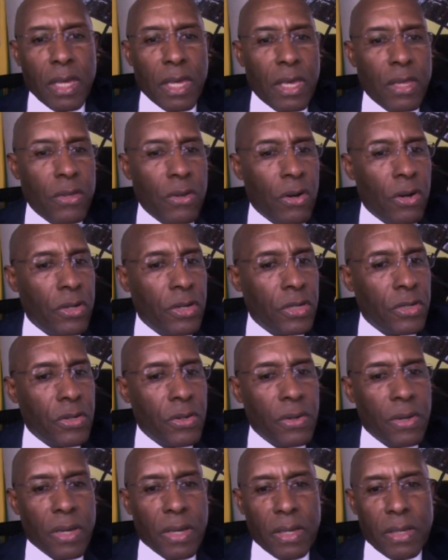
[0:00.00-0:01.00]
In order
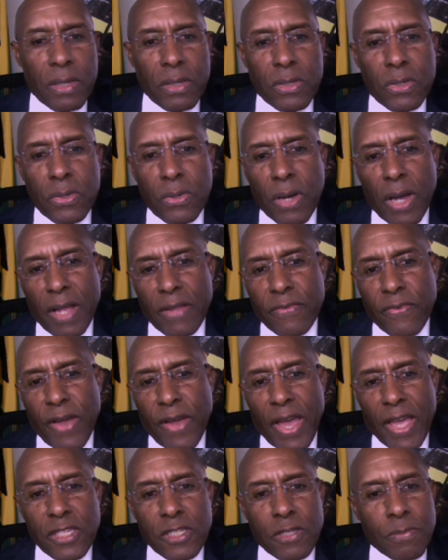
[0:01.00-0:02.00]
to
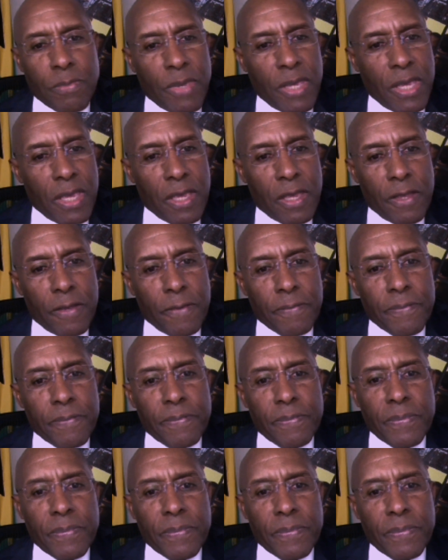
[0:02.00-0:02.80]
advise me